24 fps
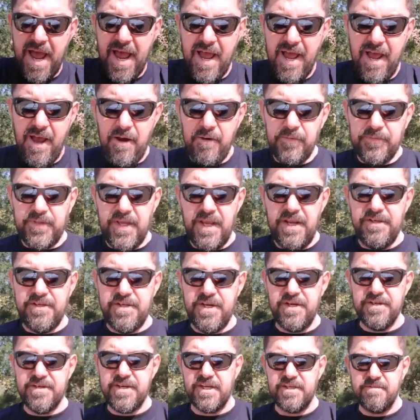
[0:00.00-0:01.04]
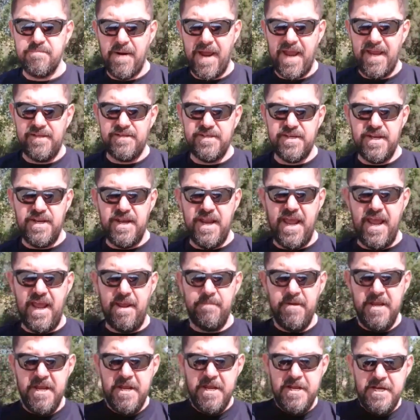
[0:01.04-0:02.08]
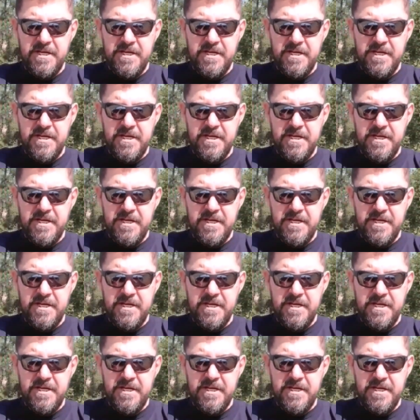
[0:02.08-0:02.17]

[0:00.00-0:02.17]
out in Jesus' mighty name.